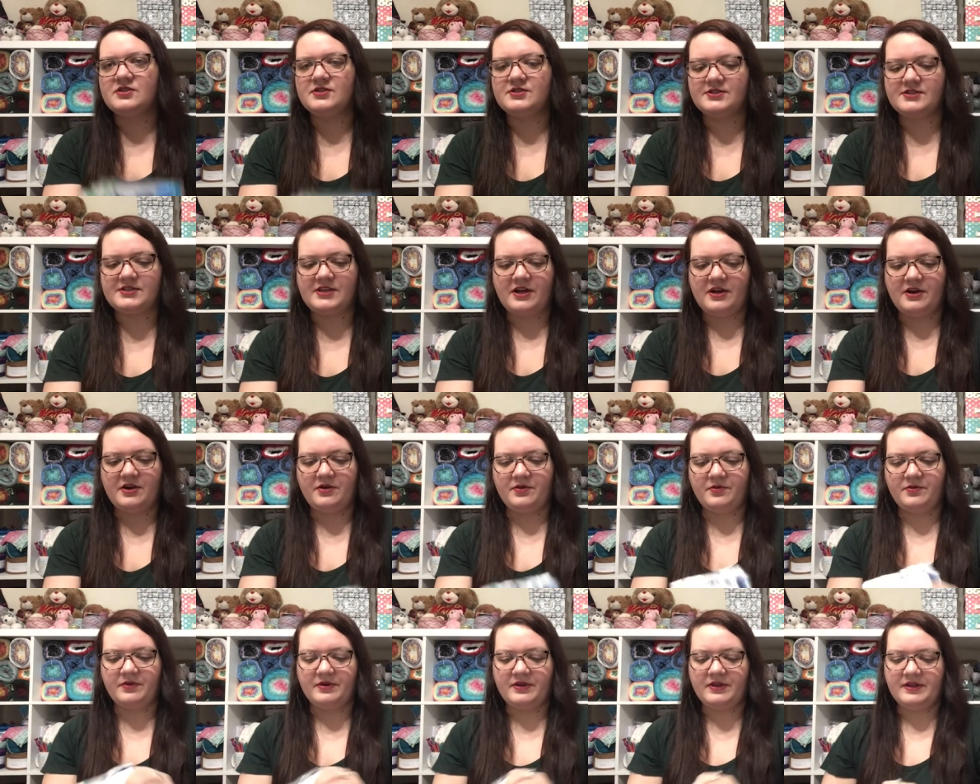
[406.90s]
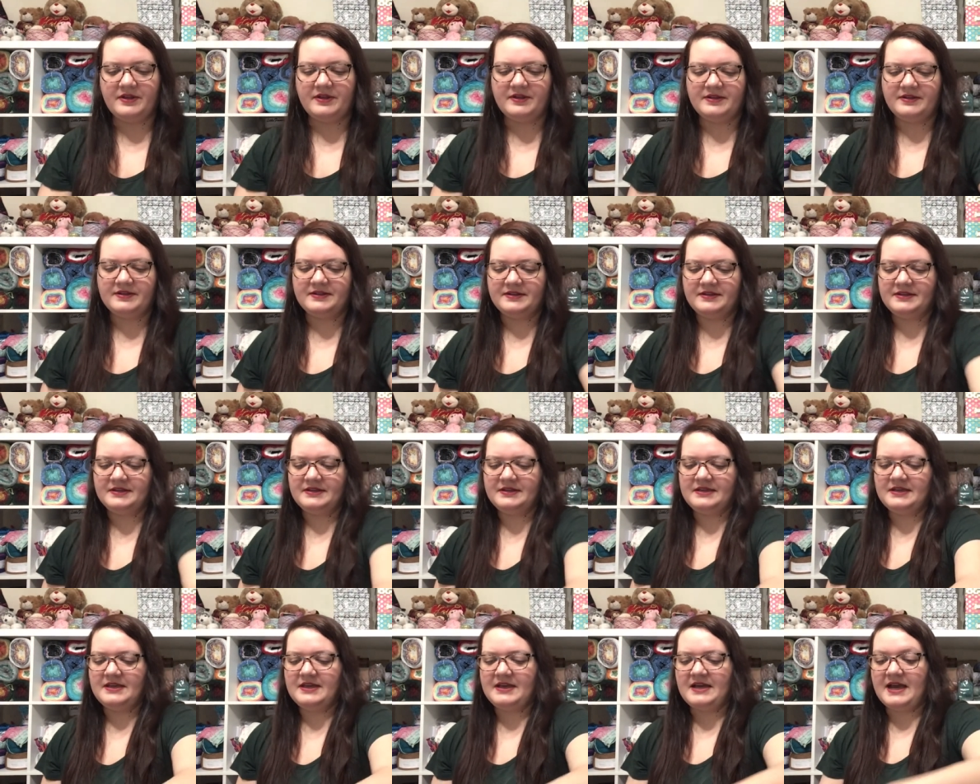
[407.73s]
So
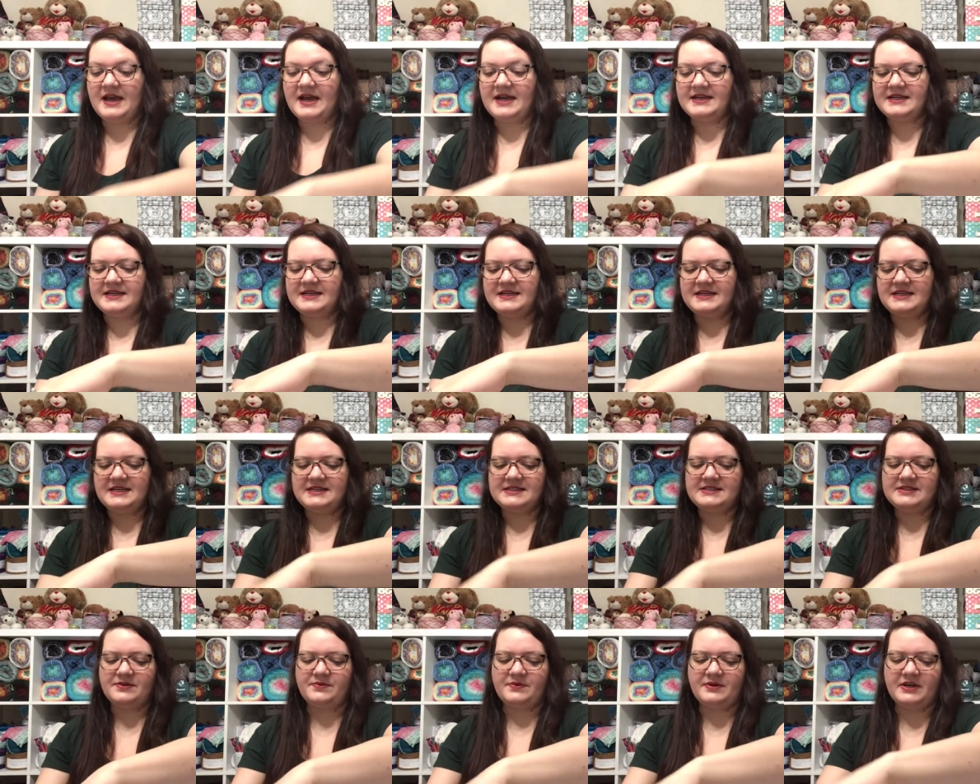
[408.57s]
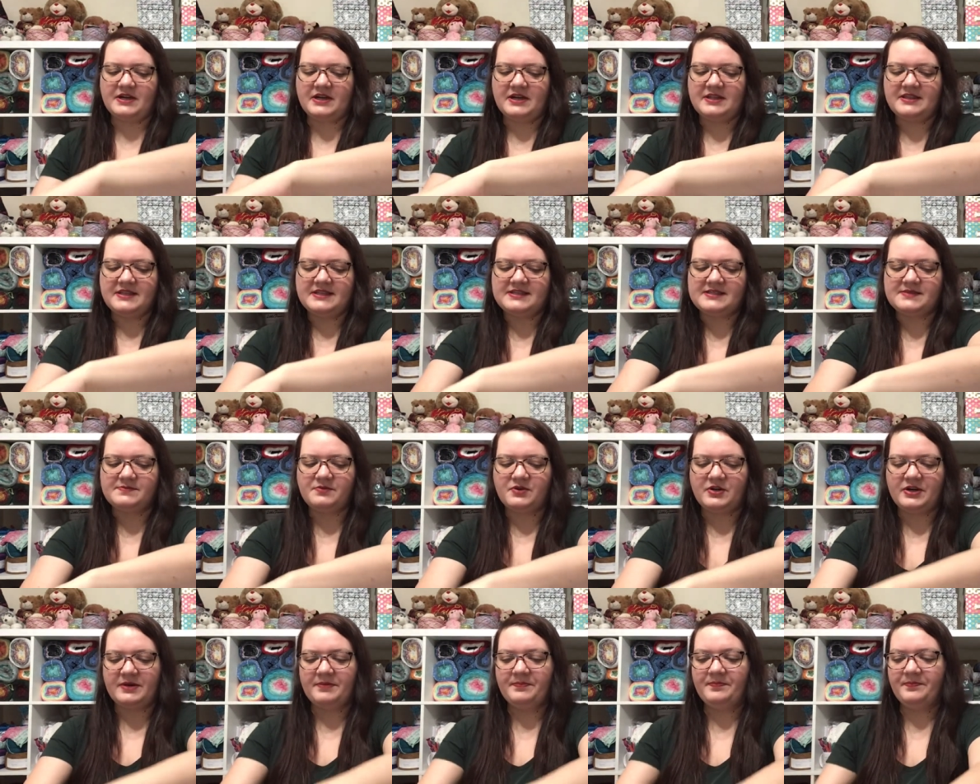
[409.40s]
I need to work on this
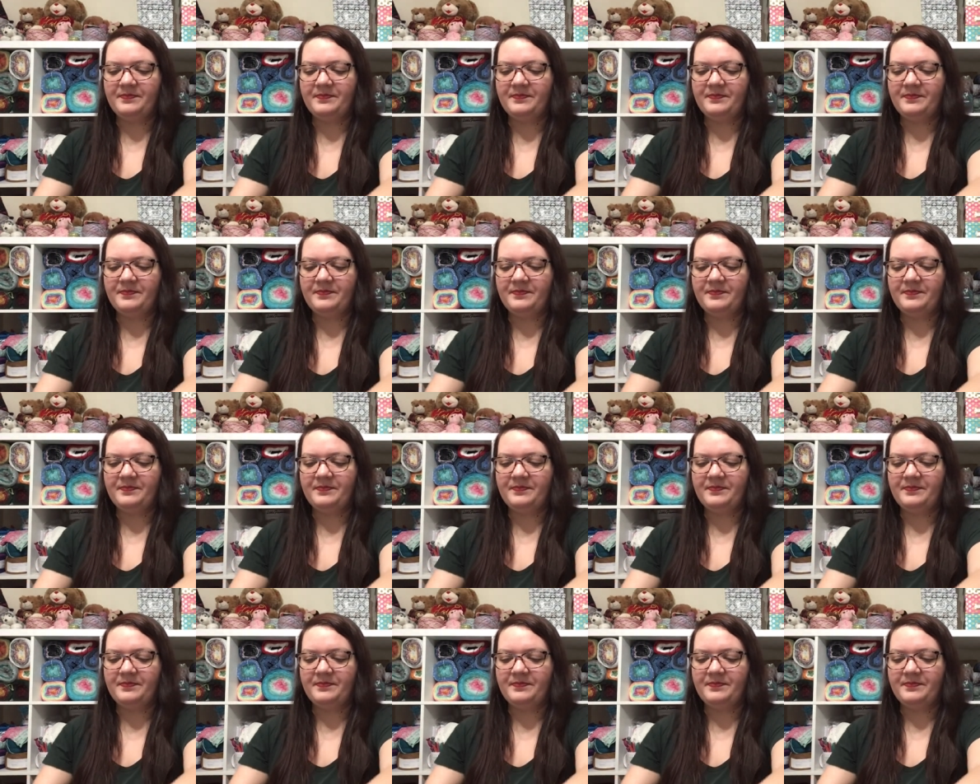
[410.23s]
more.